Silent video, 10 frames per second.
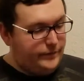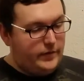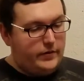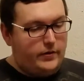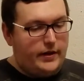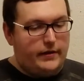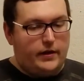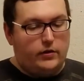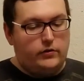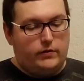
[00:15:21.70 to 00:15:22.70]
So that's it.
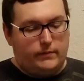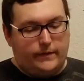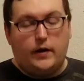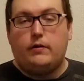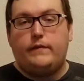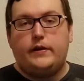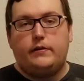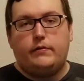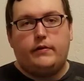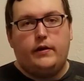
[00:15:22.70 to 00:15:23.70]
I'll do some follow-up
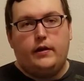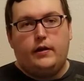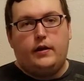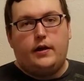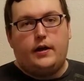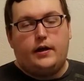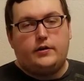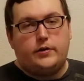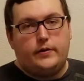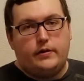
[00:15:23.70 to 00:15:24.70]
videos
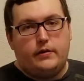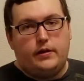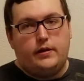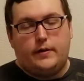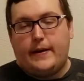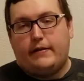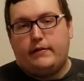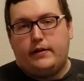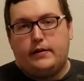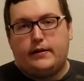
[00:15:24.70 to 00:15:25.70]
showing the
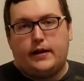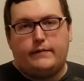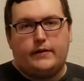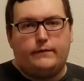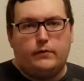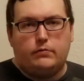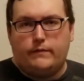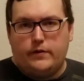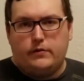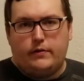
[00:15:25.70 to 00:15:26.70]
capacity and kind of like a full
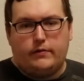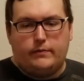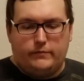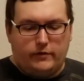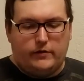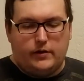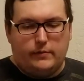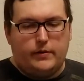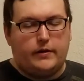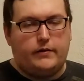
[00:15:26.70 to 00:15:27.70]
review. This is just
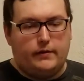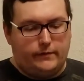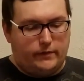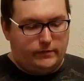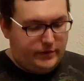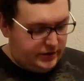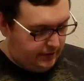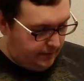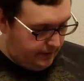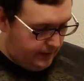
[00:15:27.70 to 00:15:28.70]
unboxing and first
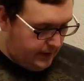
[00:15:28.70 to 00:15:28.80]
impressions.